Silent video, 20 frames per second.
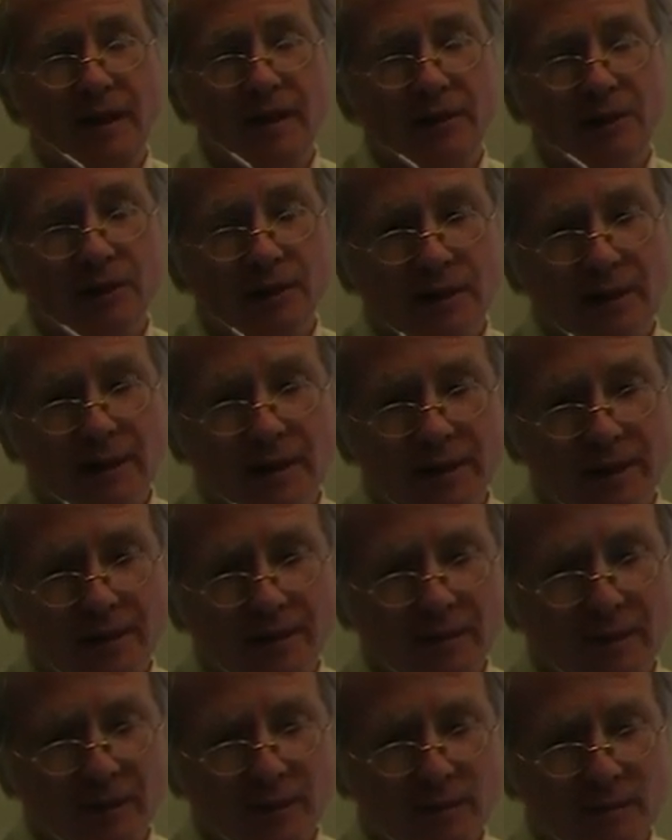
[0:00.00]
And should
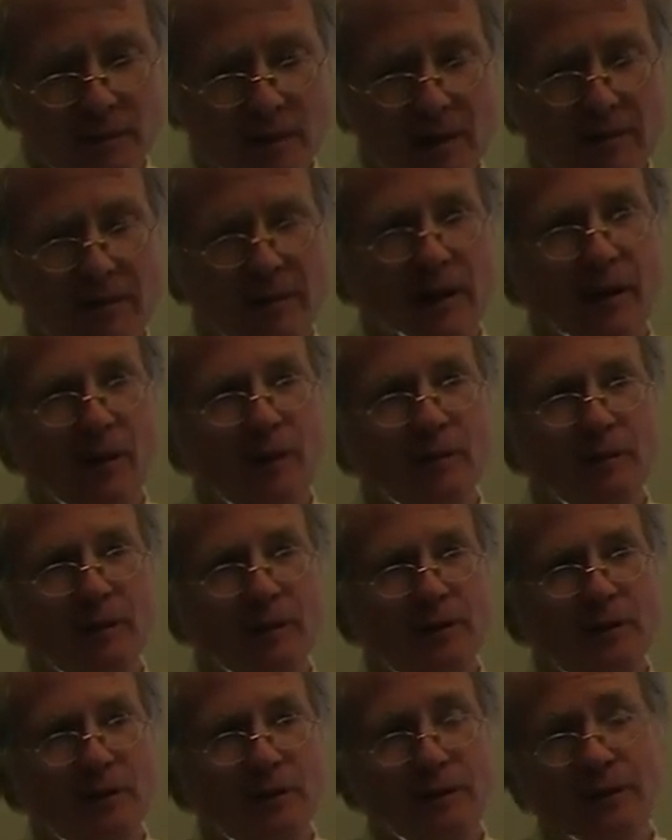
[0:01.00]
those private
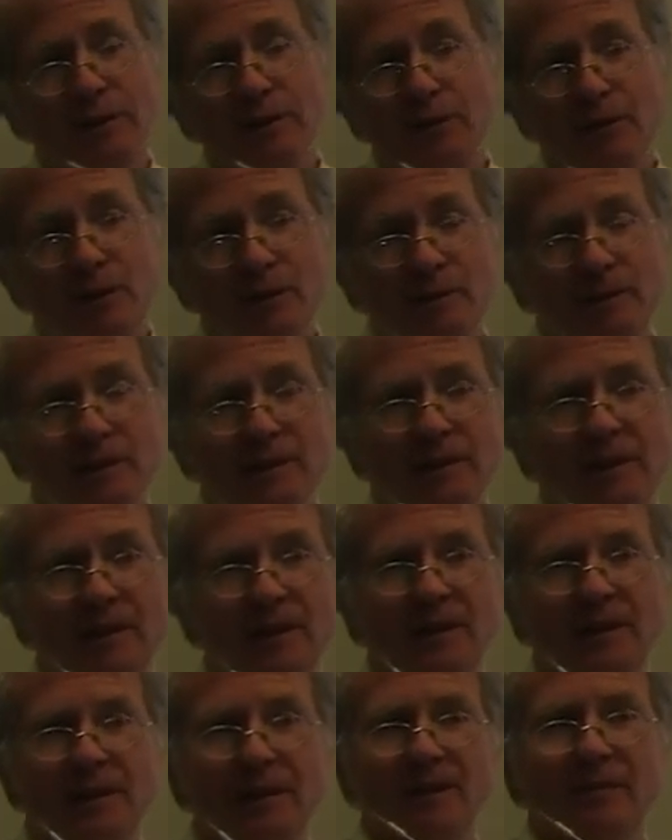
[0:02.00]
health insurance groups
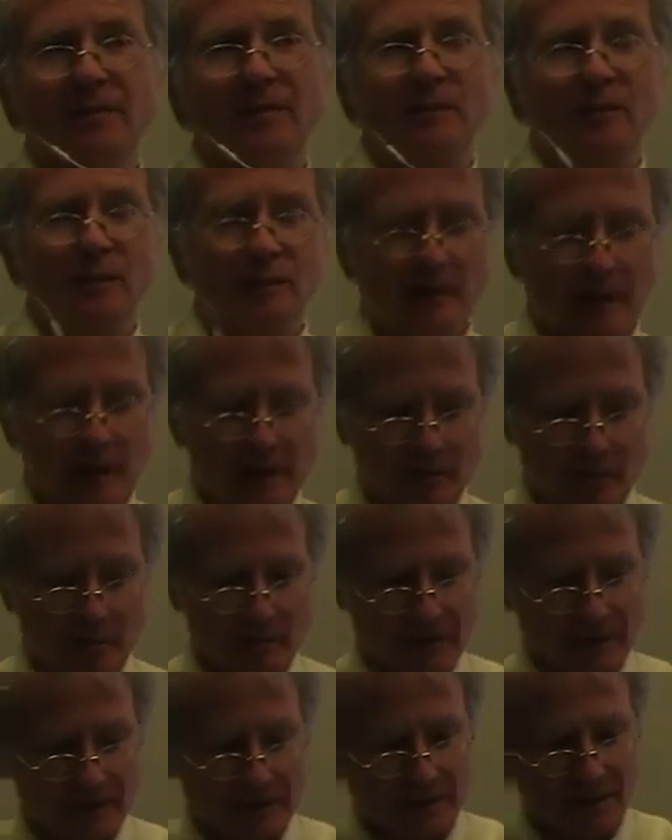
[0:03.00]
for
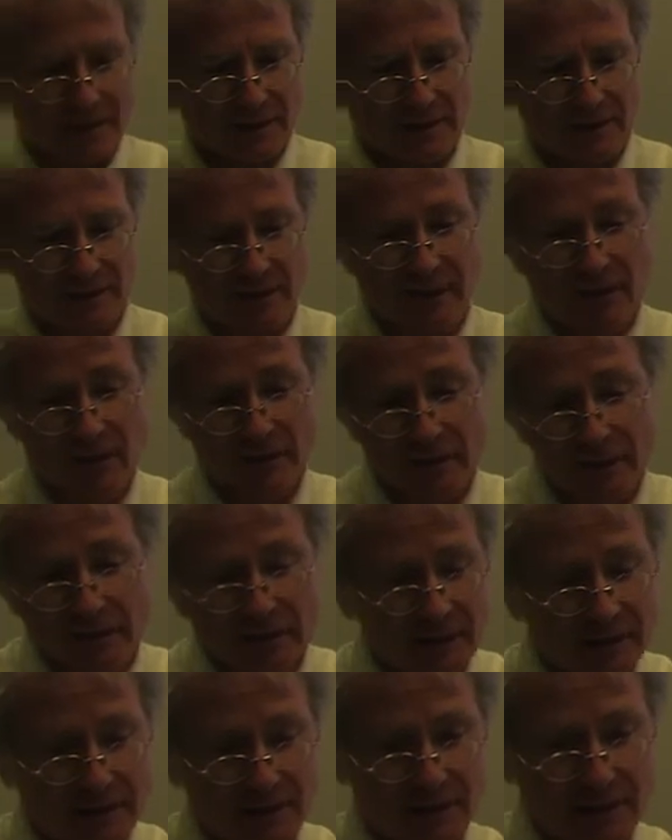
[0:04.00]
private medicine in
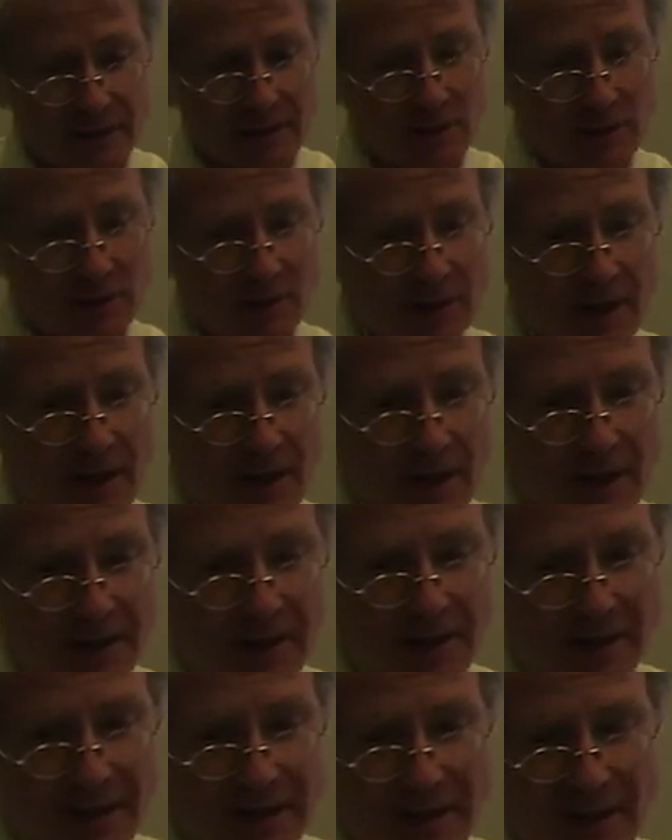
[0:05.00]
developing countries, should
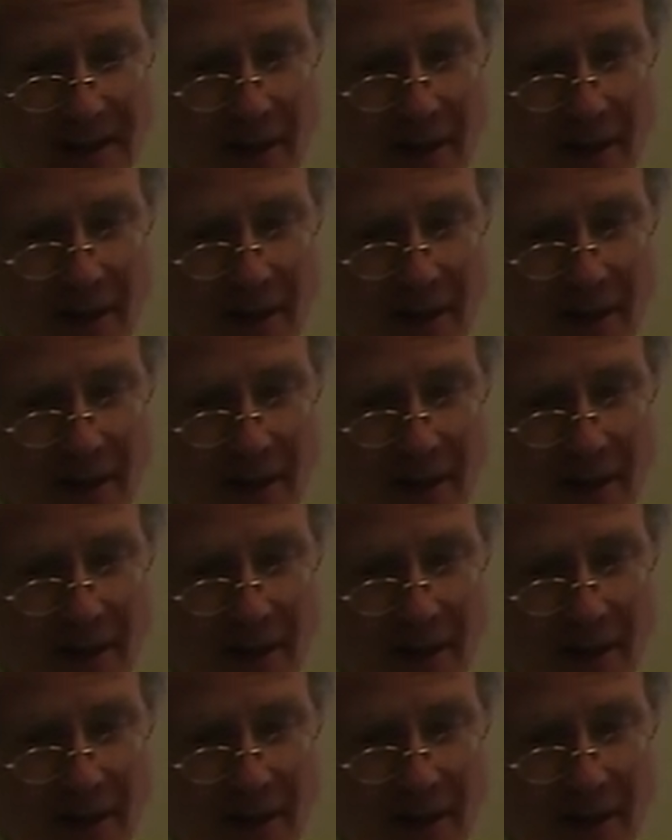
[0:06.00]
they